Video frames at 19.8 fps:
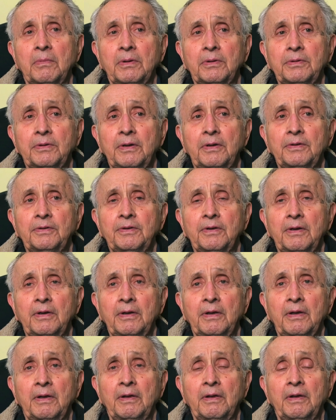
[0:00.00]
But there's
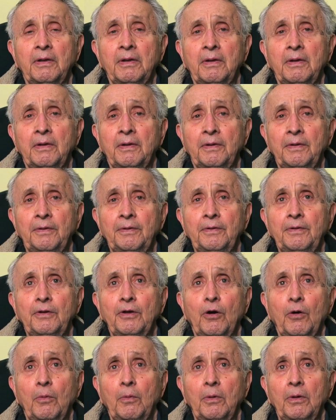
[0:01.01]
a
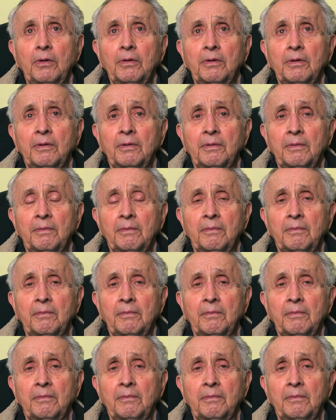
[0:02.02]
nobility